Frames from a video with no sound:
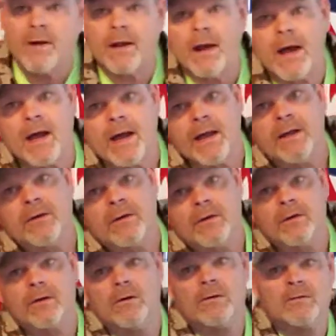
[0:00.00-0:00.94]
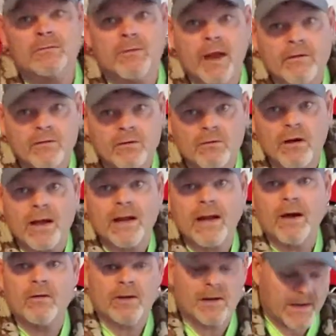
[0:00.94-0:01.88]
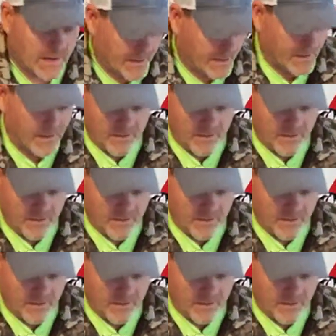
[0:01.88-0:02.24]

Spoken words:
at night or having to ride out at night.